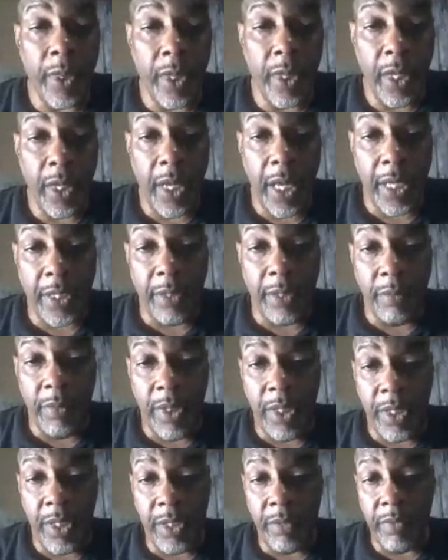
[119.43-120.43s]
as a
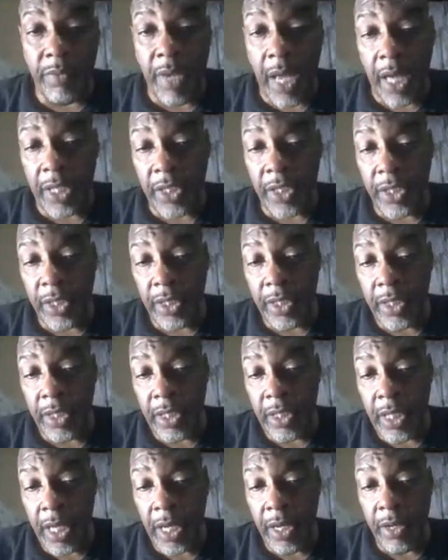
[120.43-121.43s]
means of action.
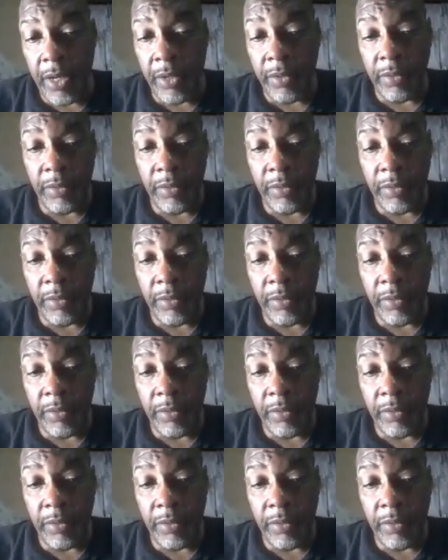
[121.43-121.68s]
Now,